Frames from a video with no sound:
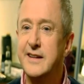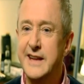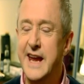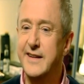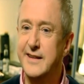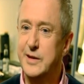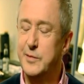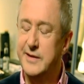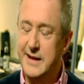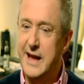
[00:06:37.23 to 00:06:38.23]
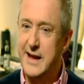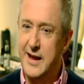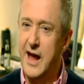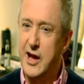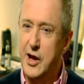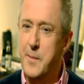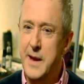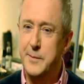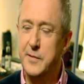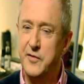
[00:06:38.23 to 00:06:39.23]
sensed there was a
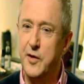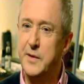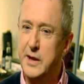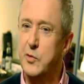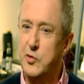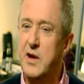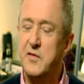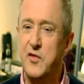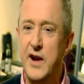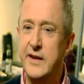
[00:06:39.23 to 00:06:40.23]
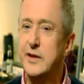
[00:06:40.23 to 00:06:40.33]
commitment from that they were great friends.